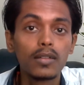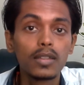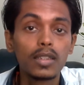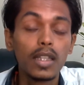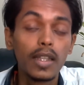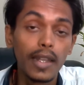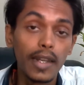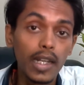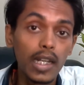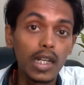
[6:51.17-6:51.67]

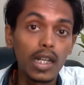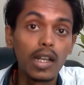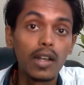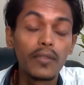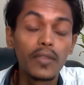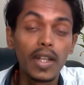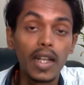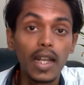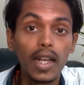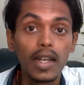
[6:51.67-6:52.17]
the
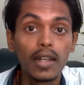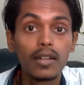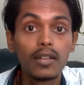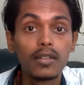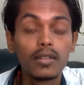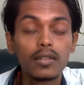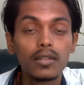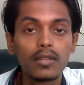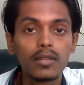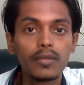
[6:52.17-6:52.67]
aircraft
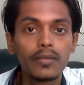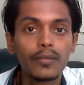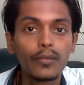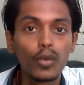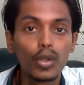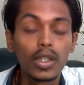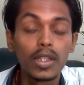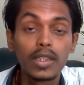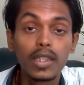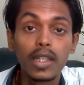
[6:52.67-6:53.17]
had
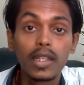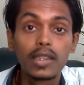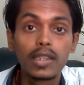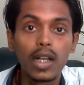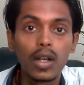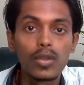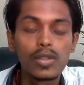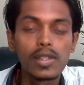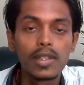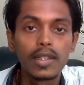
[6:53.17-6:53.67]

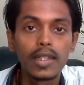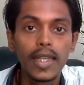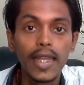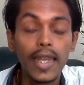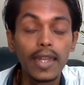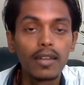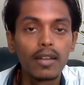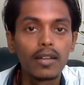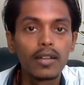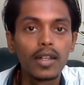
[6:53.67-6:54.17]

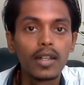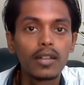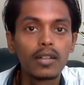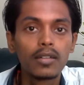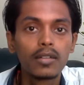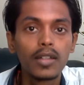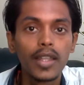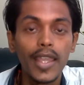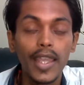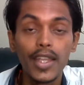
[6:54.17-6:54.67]

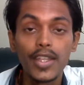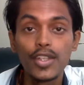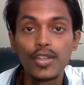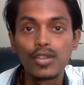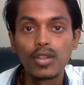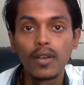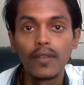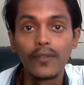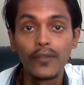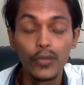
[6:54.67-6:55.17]
43,800
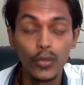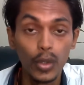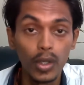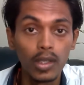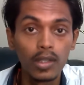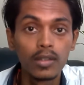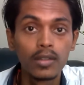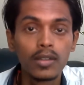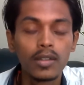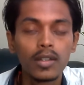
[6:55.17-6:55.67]
kgs of
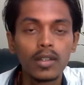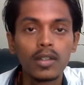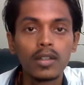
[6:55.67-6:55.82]
fuel